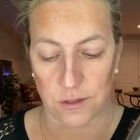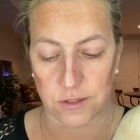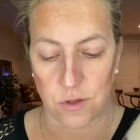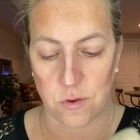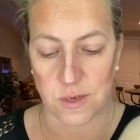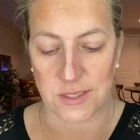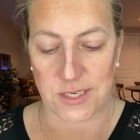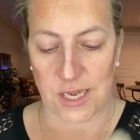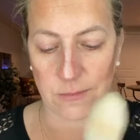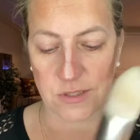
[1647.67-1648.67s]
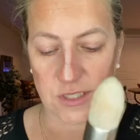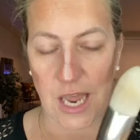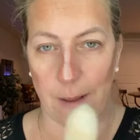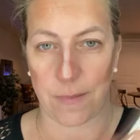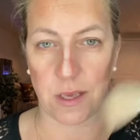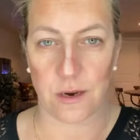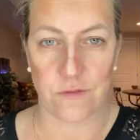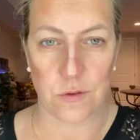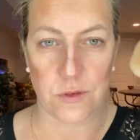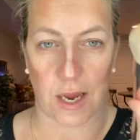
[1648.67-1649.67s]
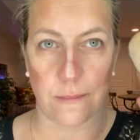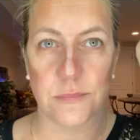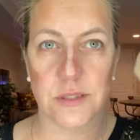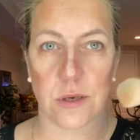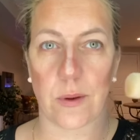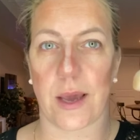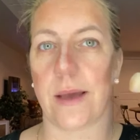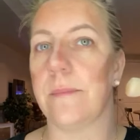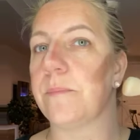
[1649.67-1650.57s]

So you can see I'm just tapping it a few times, okay?